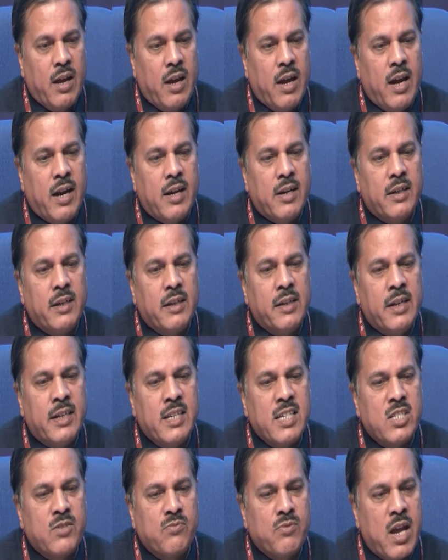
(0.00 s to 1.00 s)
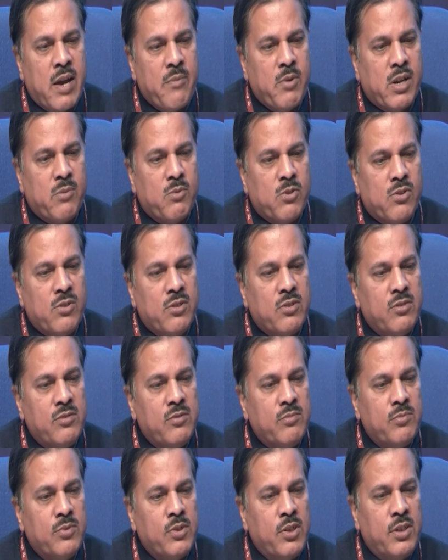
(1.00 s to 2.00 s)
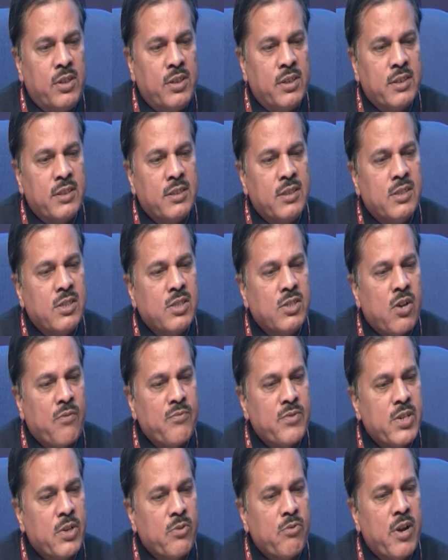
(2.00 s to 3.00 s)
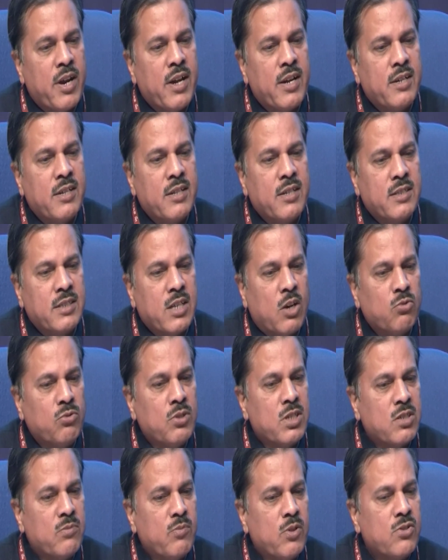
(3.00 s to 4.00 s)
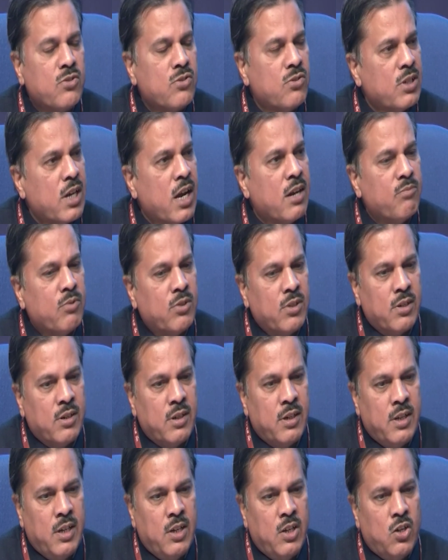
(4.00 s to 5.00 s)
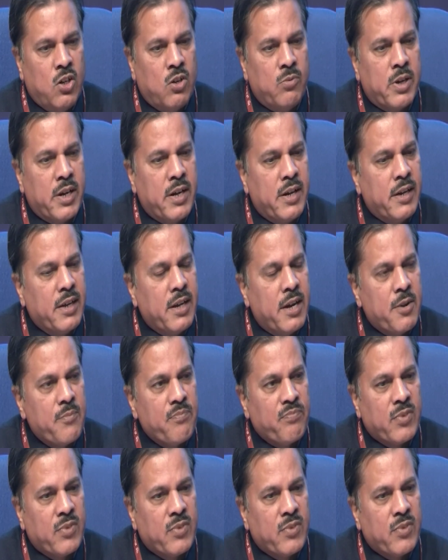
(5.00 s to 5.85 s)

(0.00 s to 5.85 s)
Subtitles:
and it is favorable for subsequent southwest monsoon rainfall over India.